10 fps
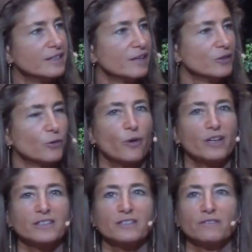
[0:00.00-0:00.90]
it down to
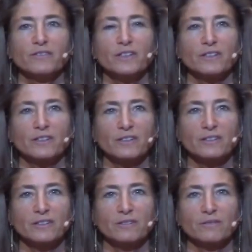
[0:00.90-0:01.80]
wants and
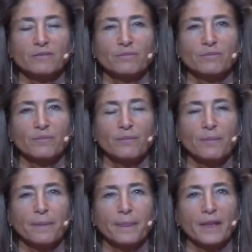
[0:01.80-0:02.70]
fears,
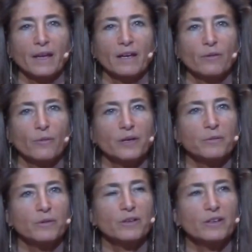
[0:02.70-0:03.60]

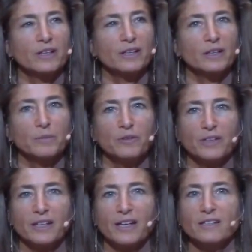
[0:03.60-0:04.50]
when we're in
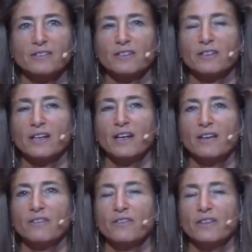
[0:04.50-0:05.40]
communication
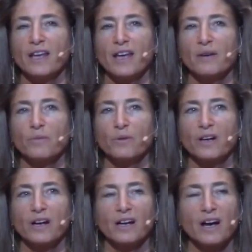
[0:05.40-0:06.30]
and we're
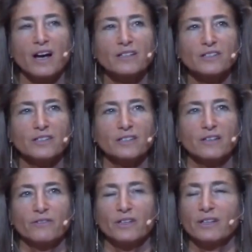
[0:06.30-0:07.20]
not conscious
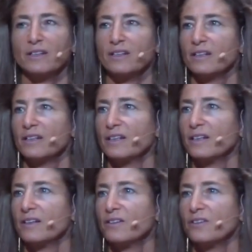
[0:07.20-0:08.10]
of it,
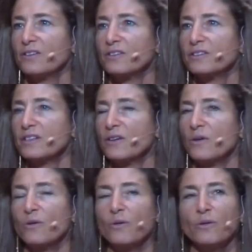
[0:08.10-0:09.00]
there's a
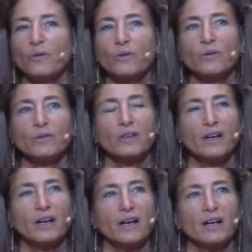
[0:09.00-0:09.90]
whole
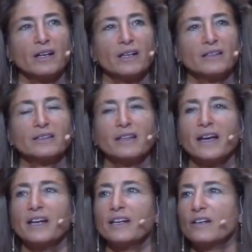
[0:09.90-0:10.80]
uh,
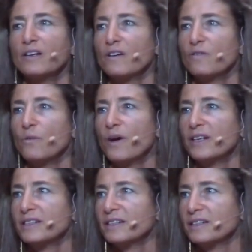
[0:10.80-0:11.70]
layer of
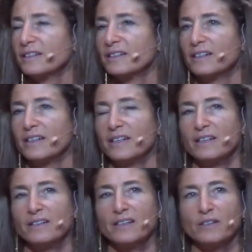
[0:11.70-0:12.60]
wanting
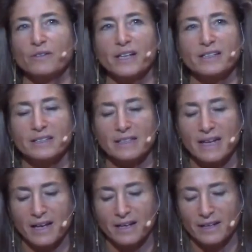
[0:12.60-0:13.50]
that creates
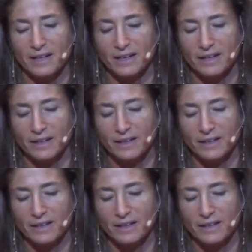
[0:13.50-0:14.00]
static.